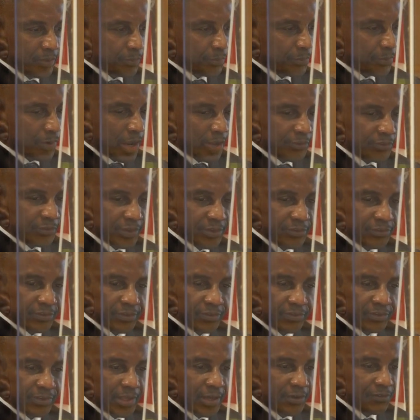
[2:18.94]
in the
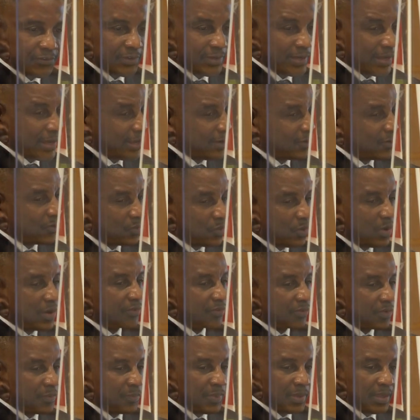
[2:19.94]
process itself, and I don't
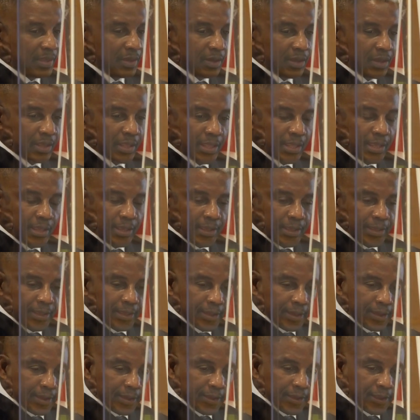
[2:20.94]
want to be a
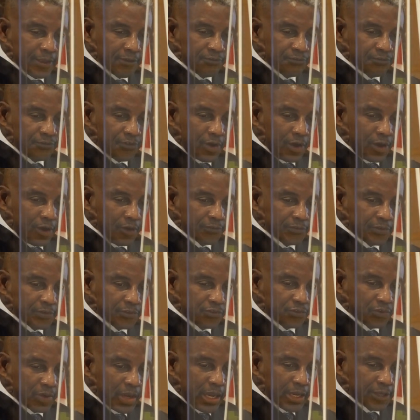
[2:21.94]
Uh, involved
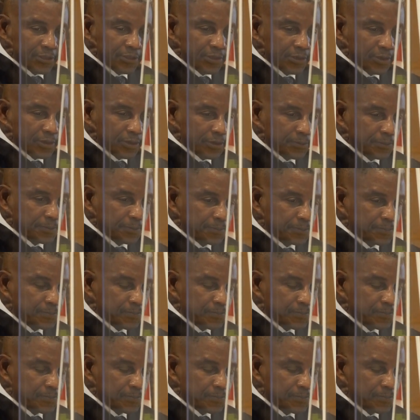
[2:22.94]
in trying to